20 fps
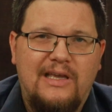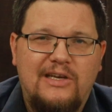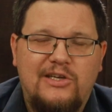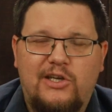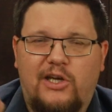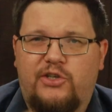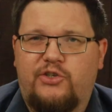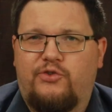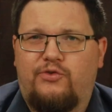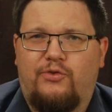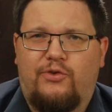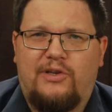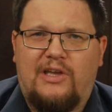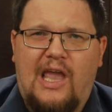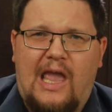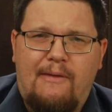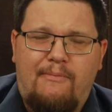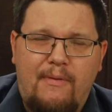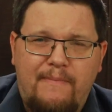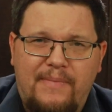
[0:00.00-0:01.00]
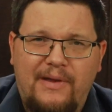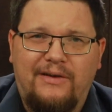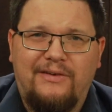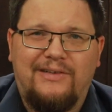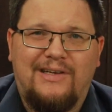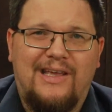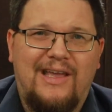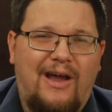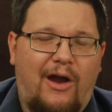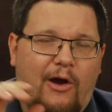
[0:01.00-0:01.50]
industrial
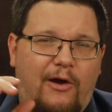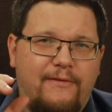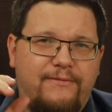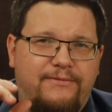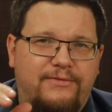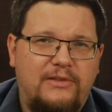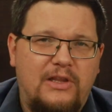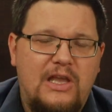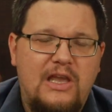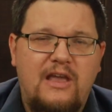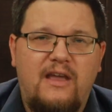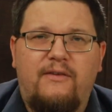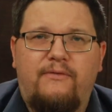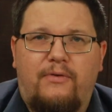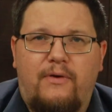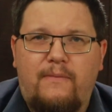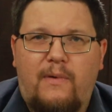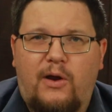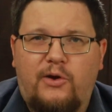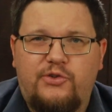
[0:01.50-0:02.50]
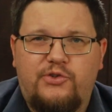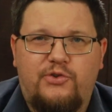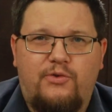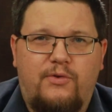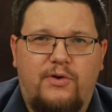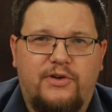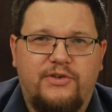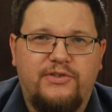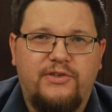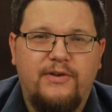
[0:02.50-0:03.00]
capability are fleeing from our
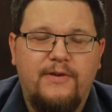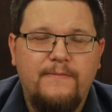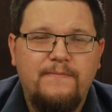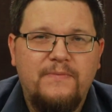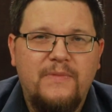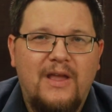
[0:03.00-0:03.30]
shores.